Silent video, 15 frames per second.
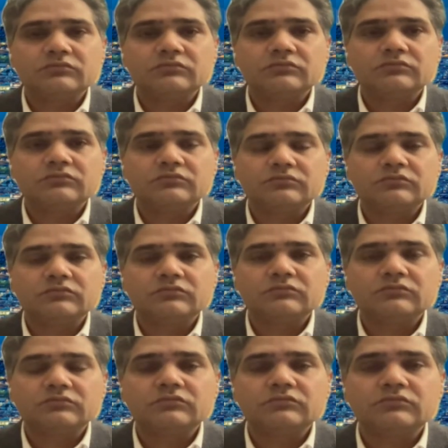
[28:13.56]
they also met the
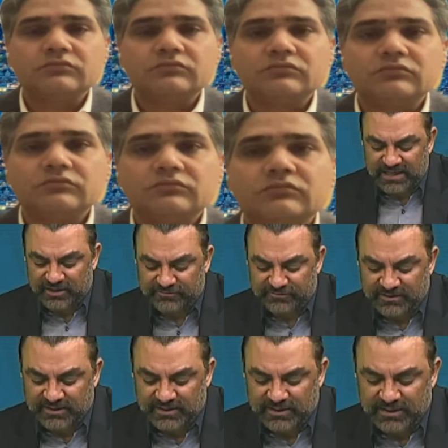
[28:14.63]
Chief of Army Staff.
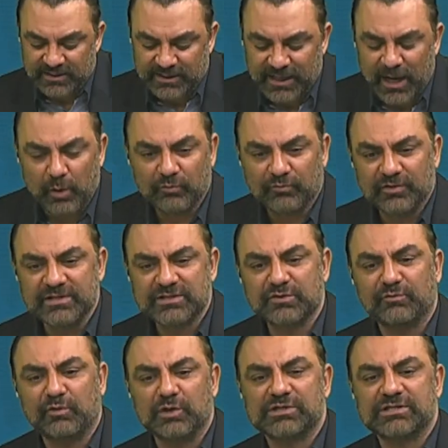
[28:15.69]
Now, first
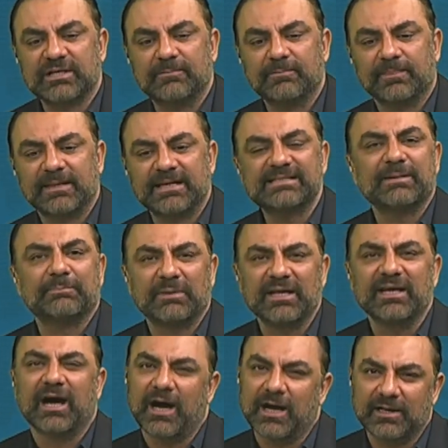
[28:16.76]
of all, sir, these are
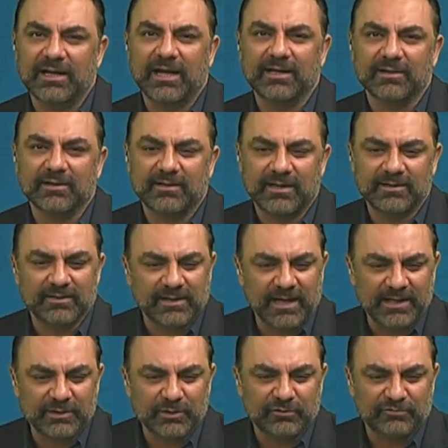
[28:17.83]
pretty hardliner, and the
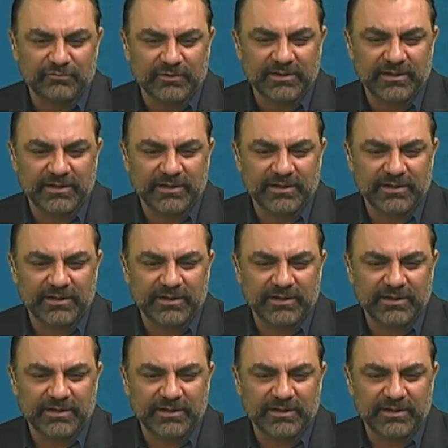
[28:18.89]
kind of,